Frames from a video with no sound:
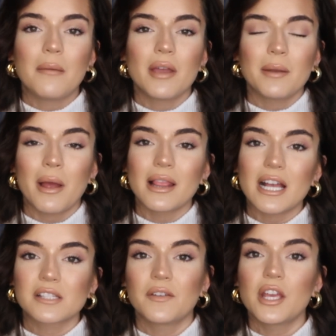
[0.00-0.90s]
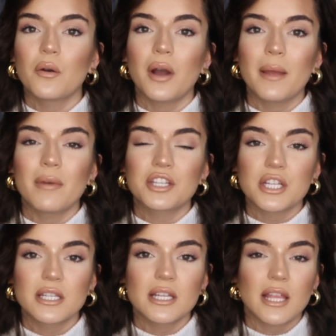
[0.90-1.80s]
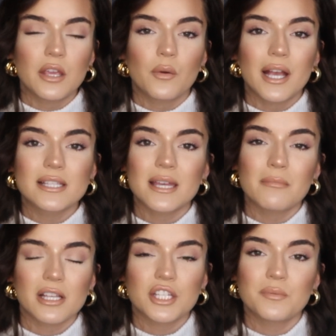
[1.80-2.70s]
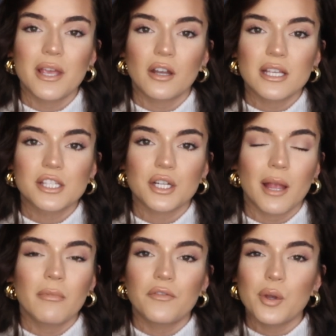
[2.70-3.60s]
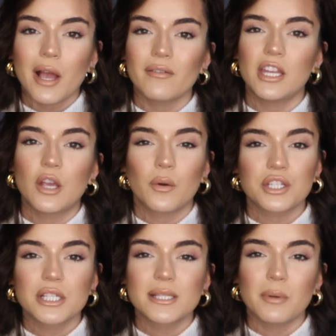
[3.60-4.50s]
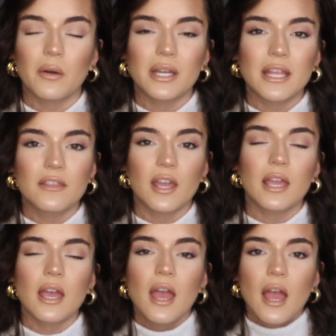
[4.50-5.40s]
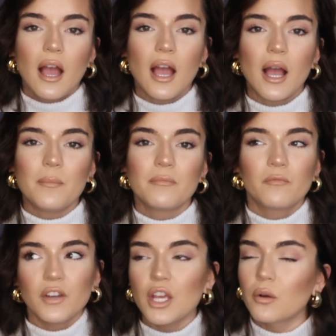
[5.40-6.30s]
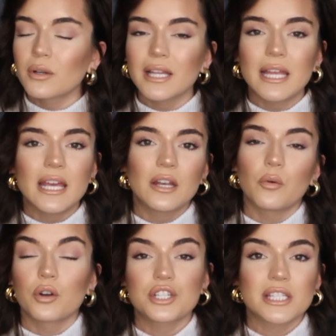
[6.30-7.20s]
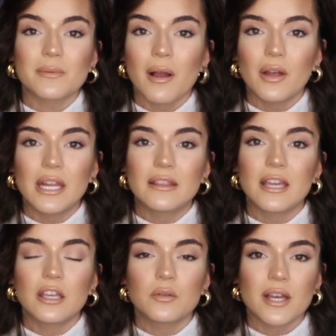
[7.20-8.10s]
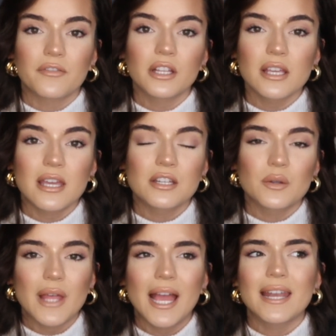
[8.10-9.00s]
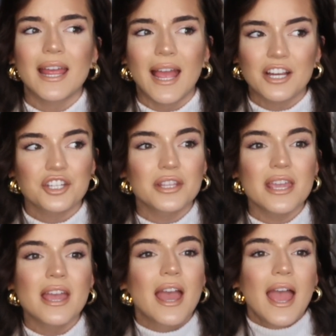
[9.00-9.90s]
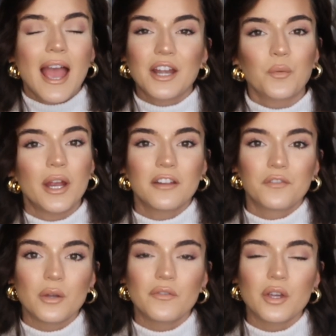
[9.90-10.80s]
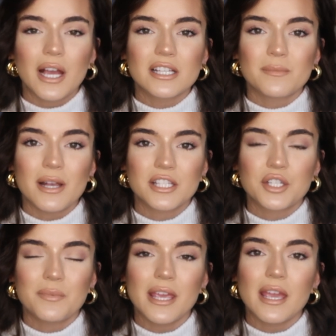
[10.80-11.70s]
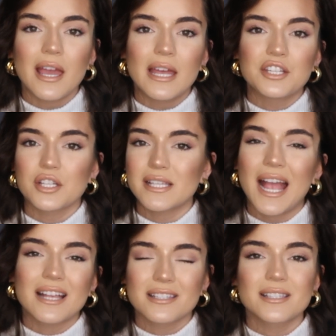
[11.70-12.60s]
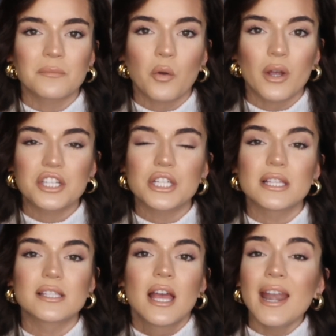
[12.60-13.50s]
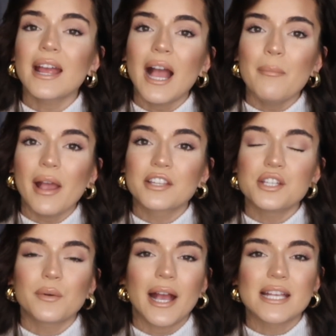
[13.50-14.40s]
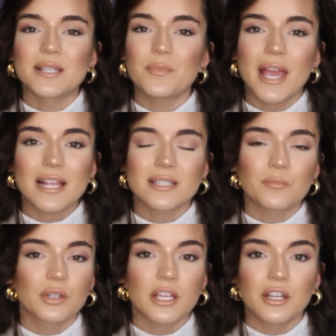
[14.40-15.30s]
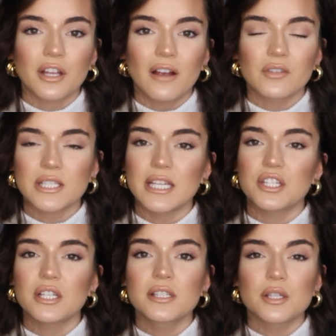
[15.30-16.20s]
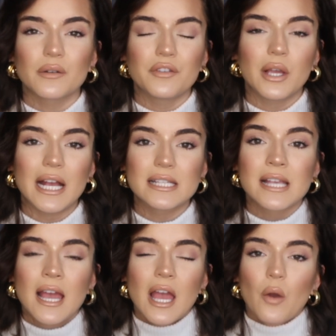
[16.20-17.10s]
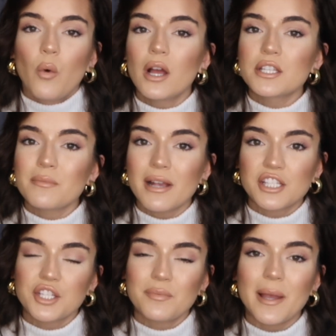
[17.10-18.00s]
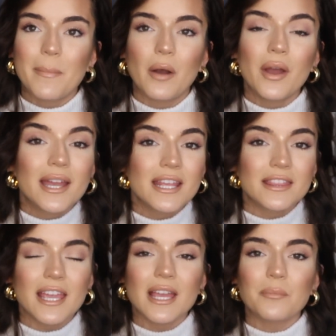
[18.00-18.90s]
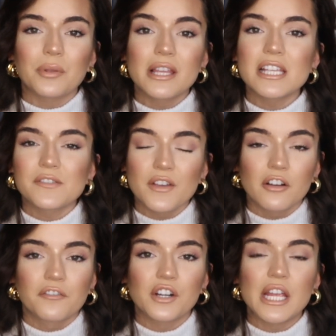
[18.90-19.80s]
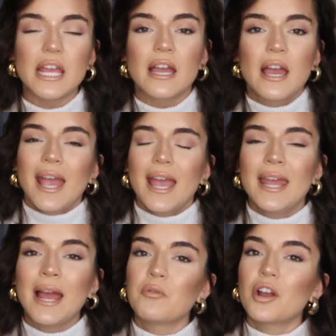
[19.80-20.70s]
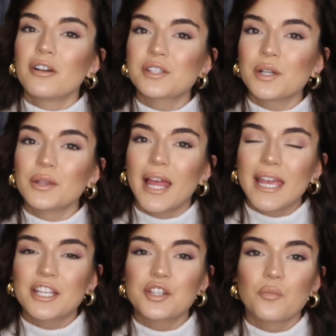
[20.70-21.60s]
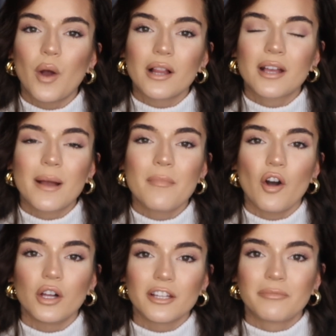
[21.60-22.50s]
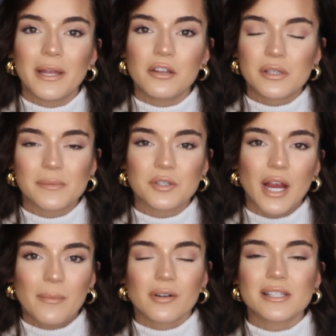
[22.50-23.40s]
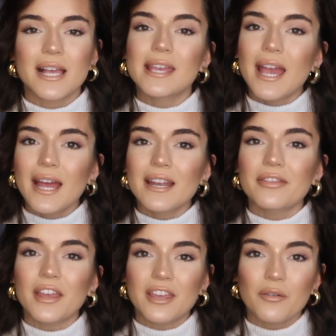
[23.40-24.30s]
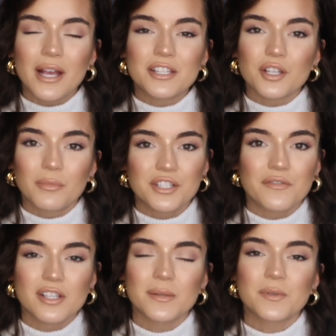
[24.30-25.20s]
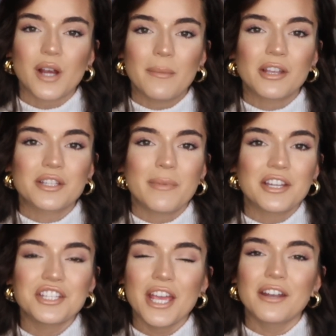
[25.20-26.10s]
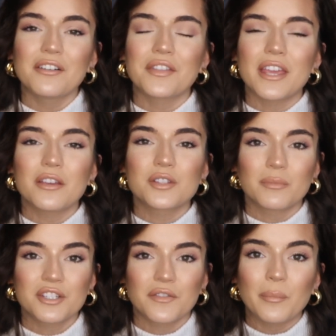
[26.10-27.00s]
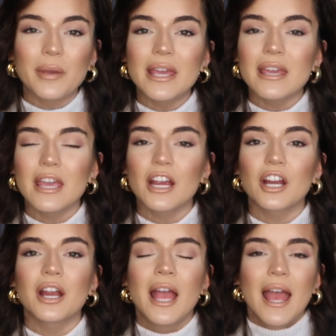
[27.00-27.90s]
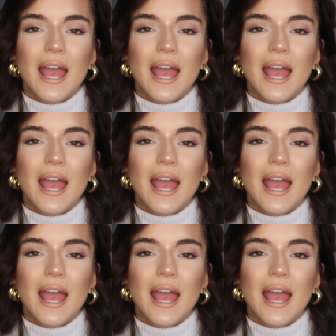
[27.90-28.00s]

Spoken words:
In my last video, I mentioned that you guys can message me on Instagram if you have any questions about anything video related or just about anything. You definitely can do that, and I actually had quite a few of you guys message me and just ask some questions, and I got back to you guys and we had some really good conversations. So if you guys want to message me about anything, please feel free. And I would also like to welcome all of my new subscribers. Again, thank you guys so much for subscribing to my channel. Thank you so much for being here.